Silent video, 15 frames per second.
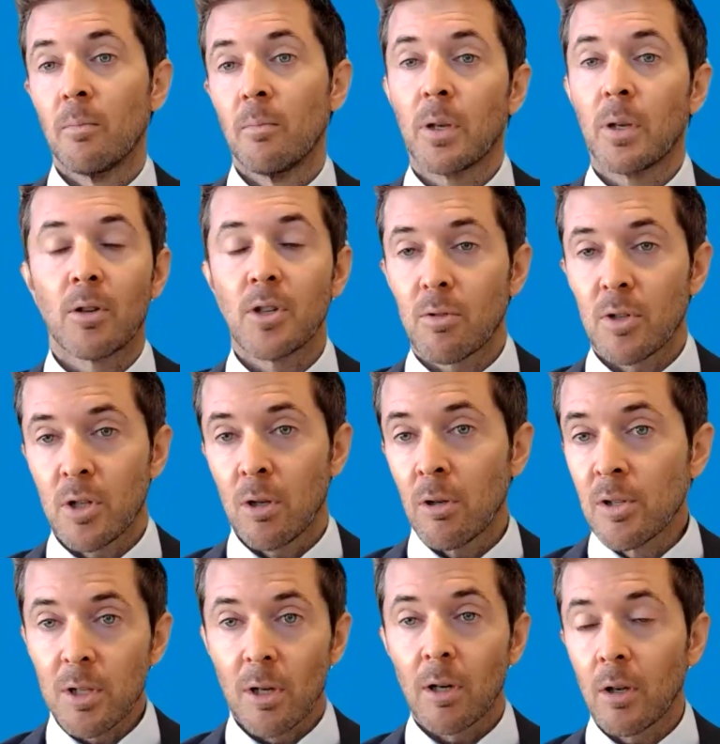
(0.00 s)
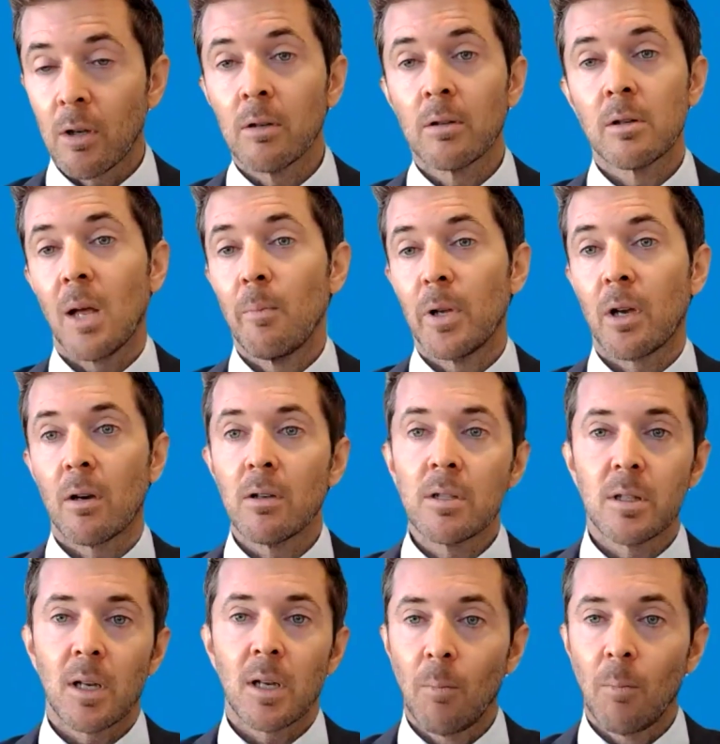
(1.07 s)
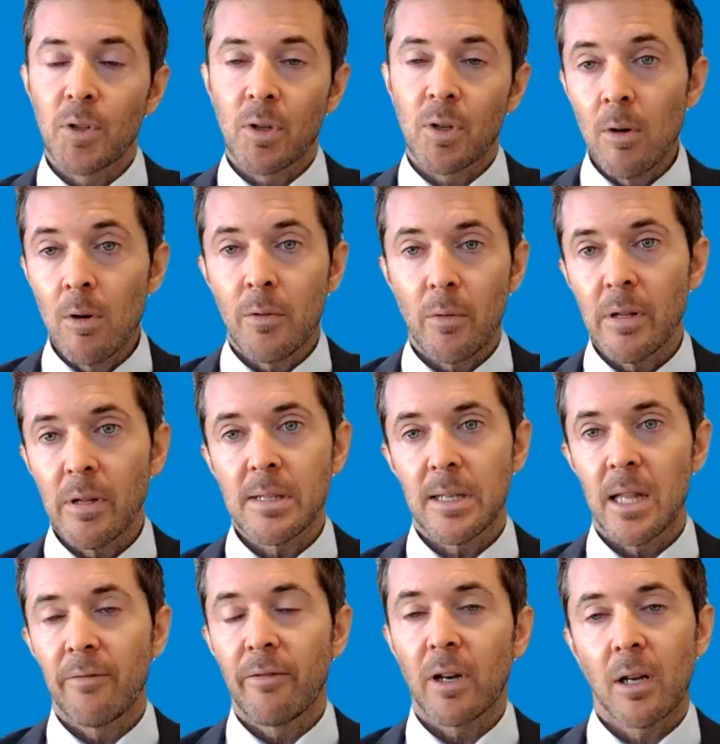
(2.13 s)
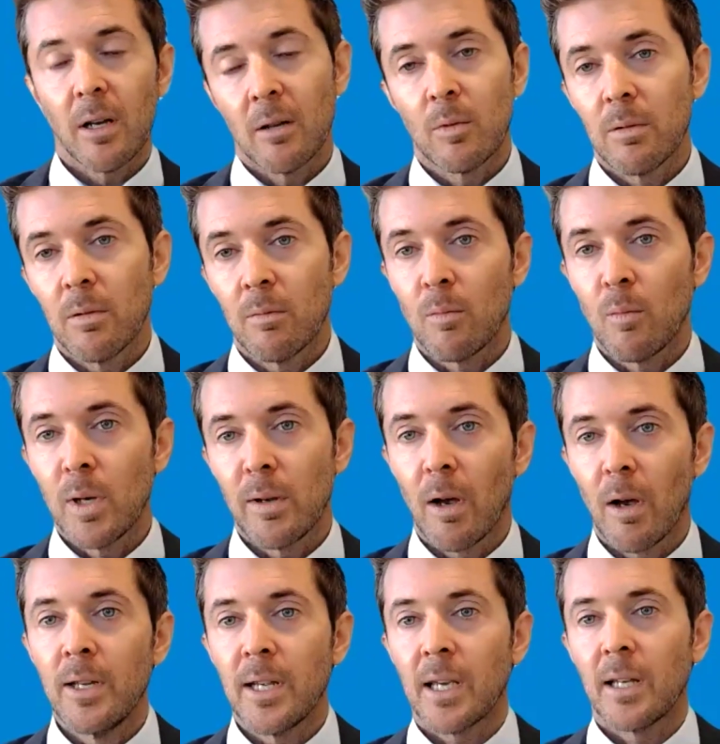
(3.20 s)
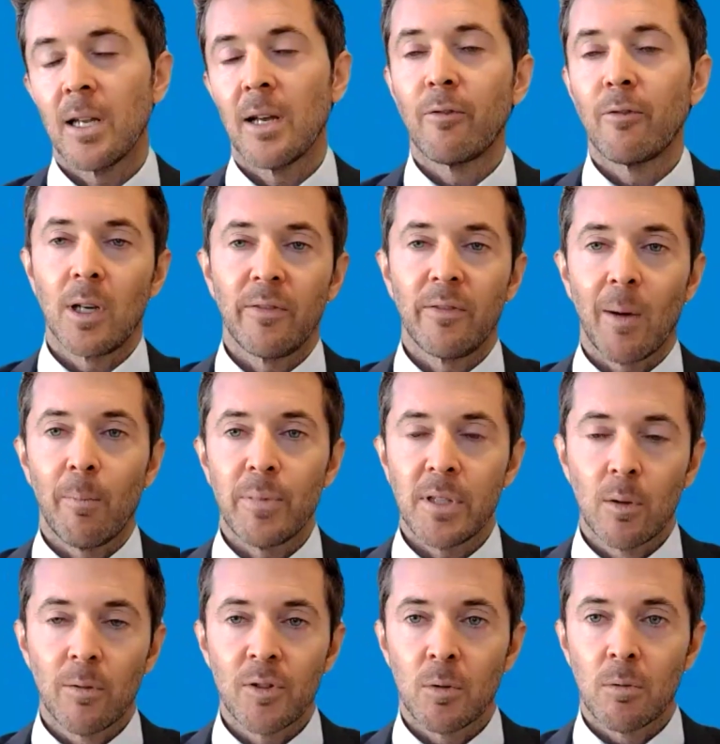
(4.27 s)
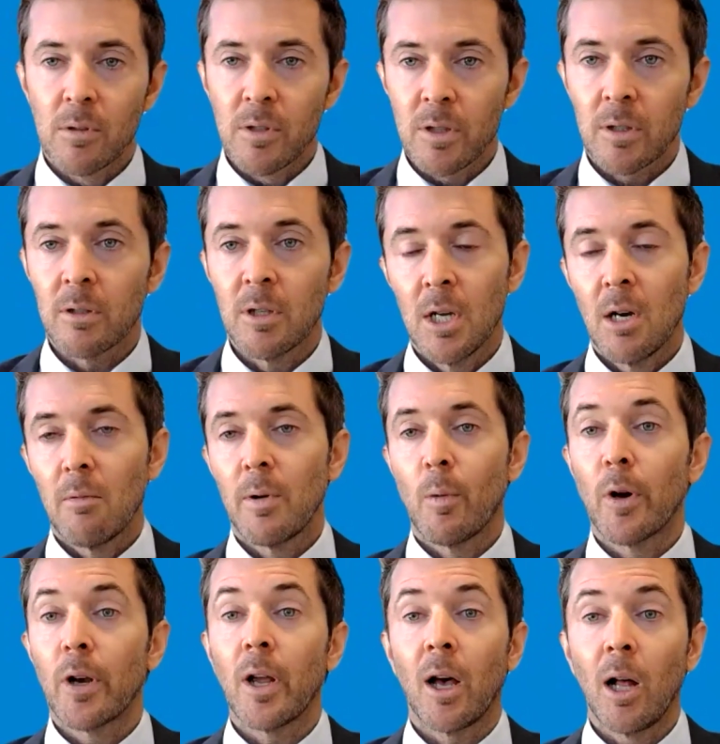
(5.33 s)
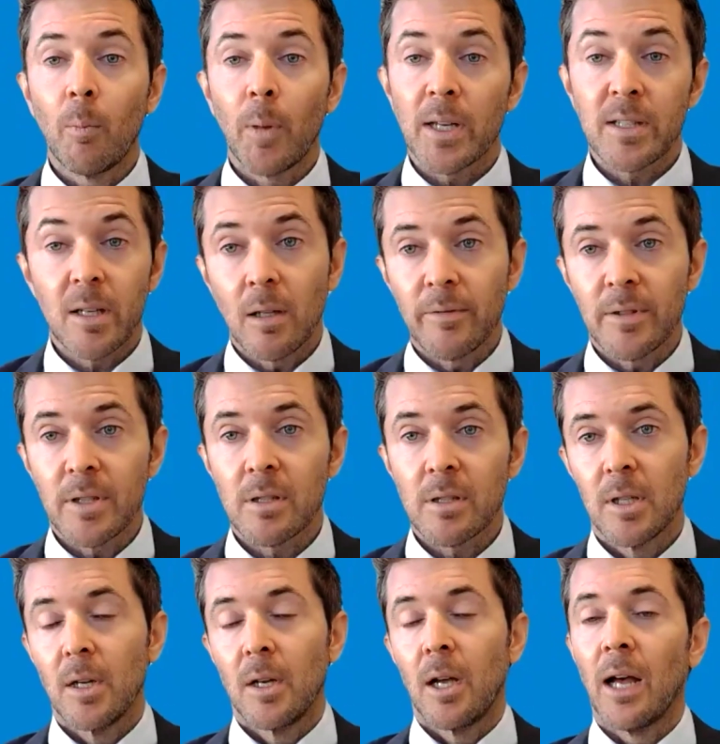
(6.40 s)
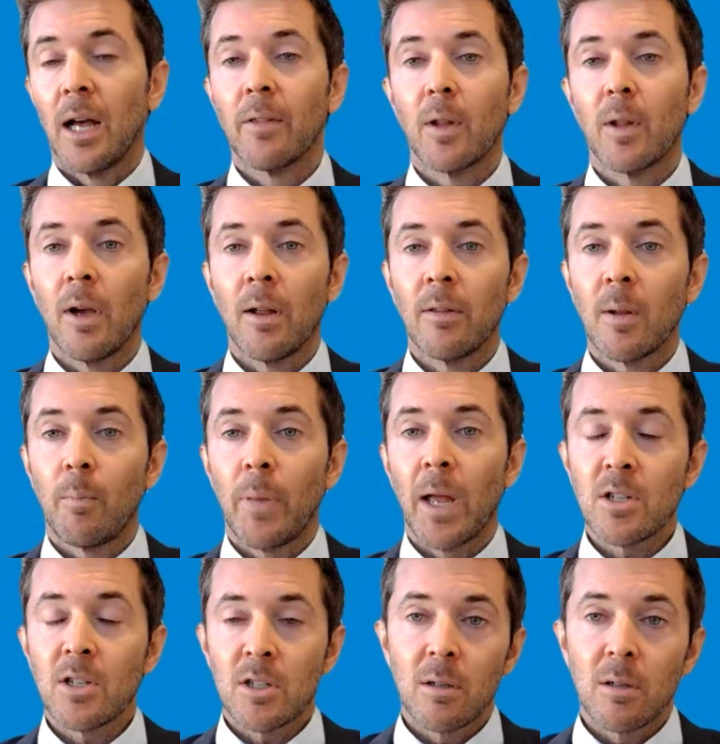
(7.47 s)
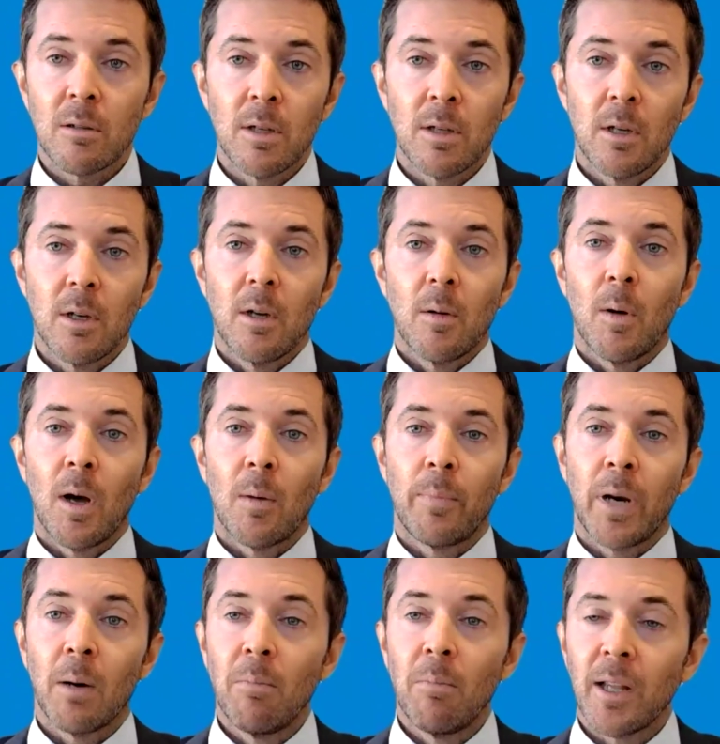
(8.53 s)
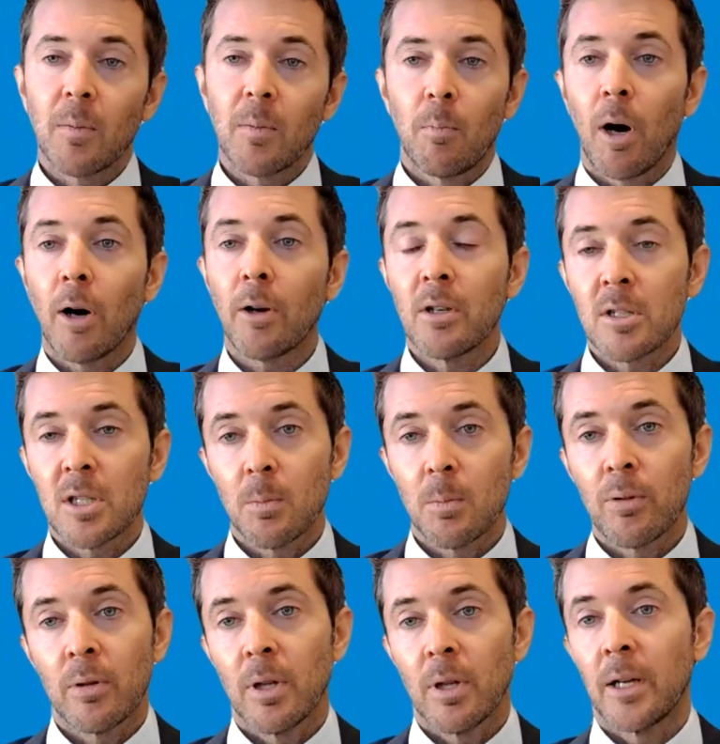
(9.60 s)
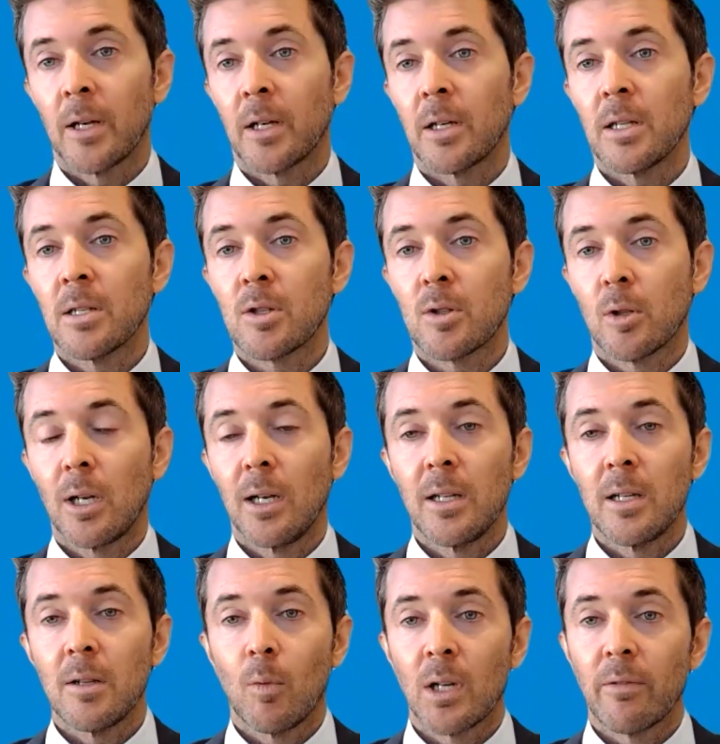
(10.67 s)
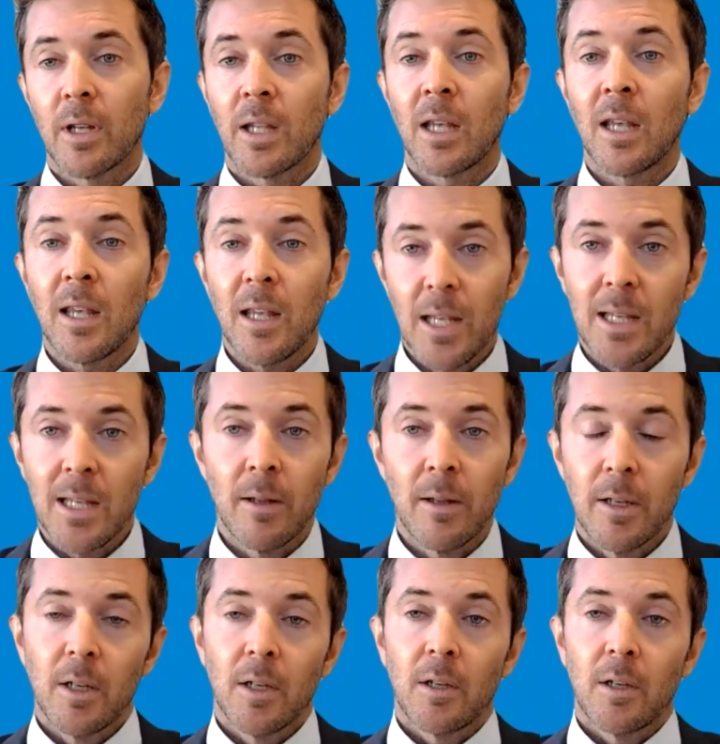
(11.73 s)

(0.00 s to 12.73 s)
because returns are good and because it helps growth within South Africa. We only can have 45% offshore, so we want to help ourselves. And the pension public partnership is certainly one of the key